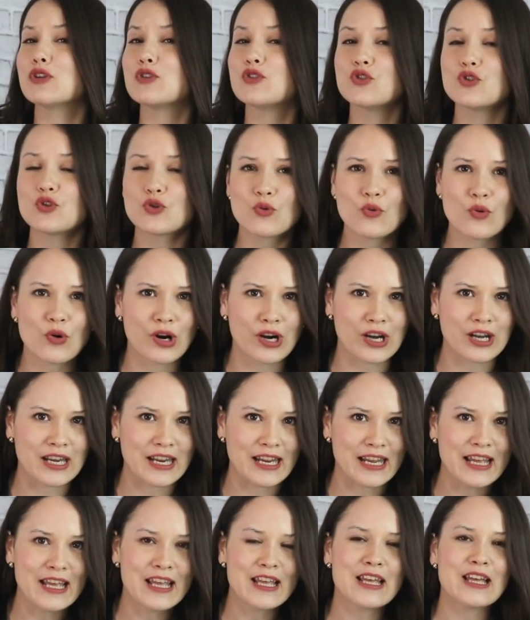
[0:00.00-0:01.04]

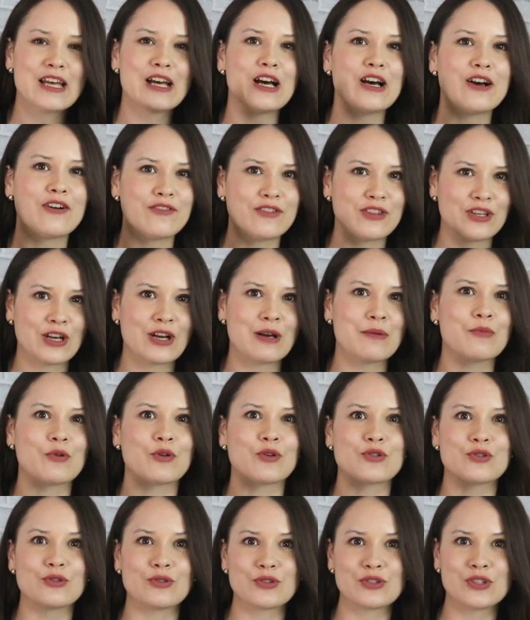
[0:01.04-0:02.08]
majority of the
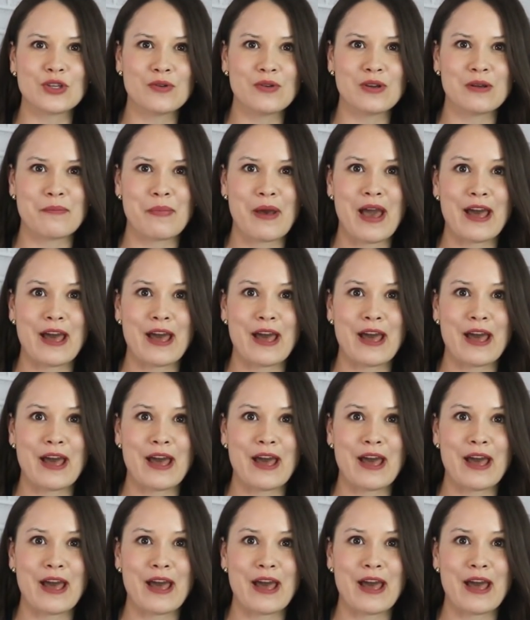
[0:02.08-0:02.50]
commercial sewing